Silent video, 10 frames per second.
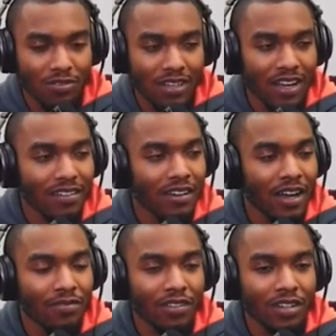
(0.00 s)
Not not
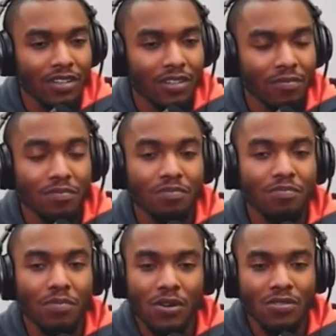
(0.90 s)
for any
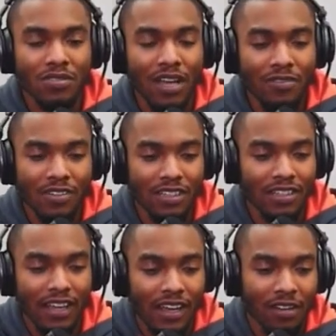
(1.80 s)
Per, not for any
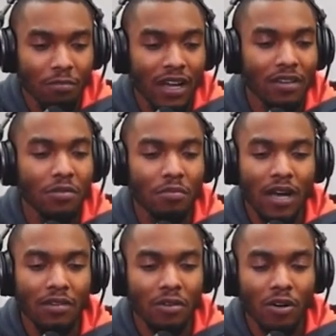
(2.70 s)
gang. My my
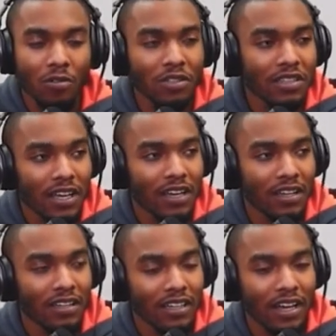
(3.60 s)
the only gang
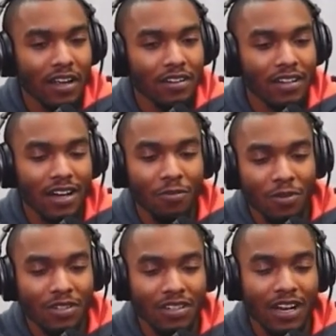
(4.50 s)
that I that I
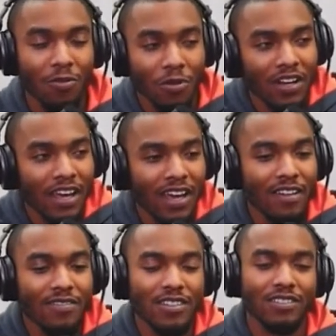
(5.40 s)
want that I want to have
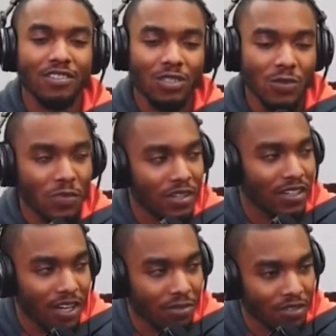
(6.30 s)
is just putting it
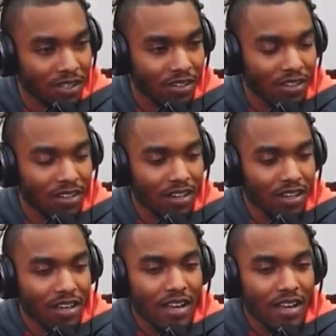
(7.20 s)
out there, mm-hmm.